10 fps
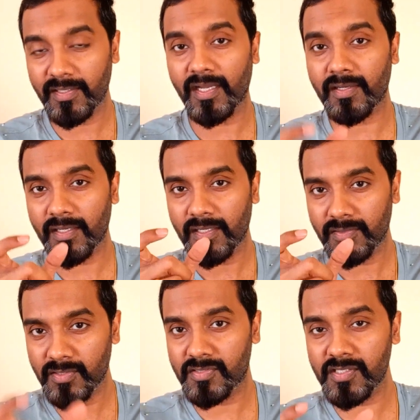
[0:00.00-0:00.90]
that
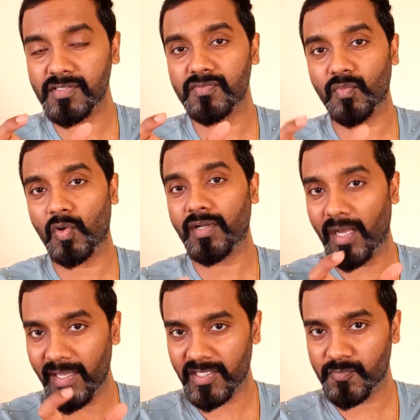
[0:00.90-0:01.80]
this is what
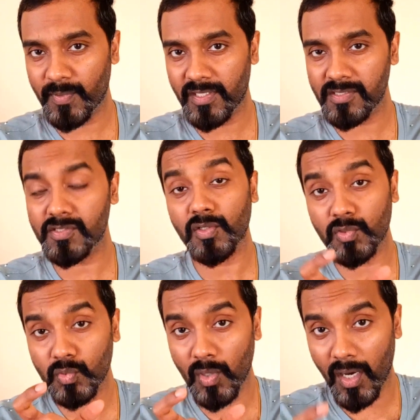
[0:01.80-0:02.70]
I experienced.
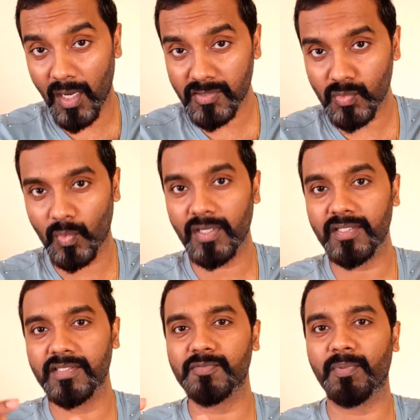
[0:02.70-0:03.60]
You ask
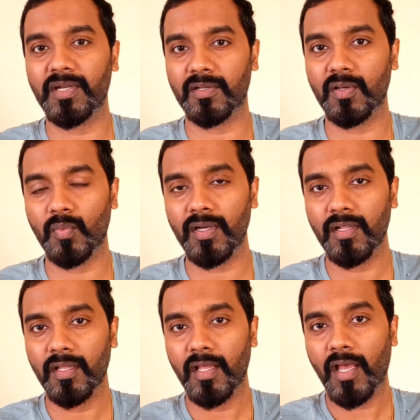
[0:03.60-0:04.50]
only this particular one.
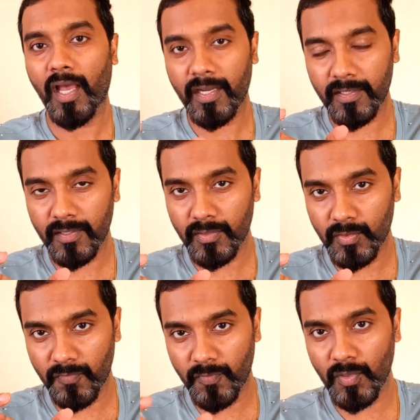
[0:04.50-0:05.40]
And
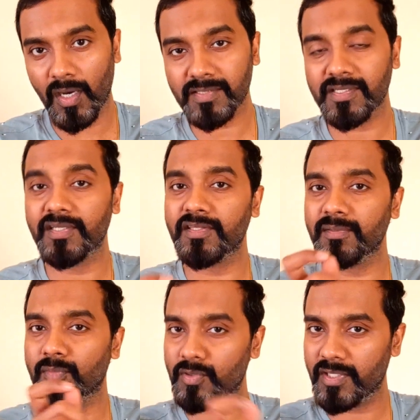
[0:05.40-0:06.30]
you, if you ask
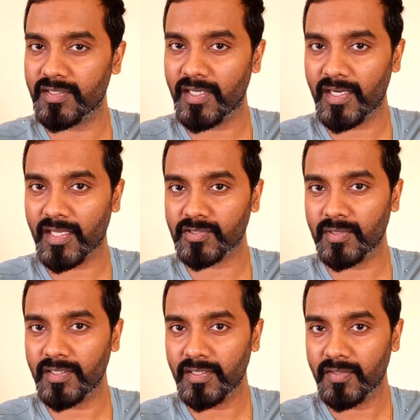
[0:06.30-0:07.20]
anything more than that
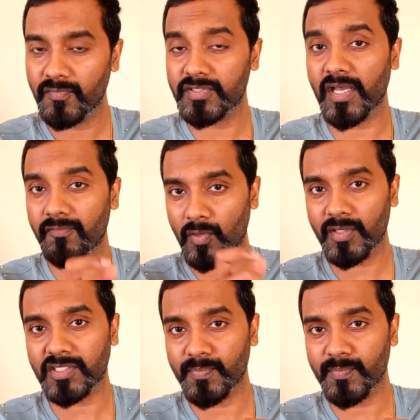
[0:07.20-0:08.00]
actually, which I have not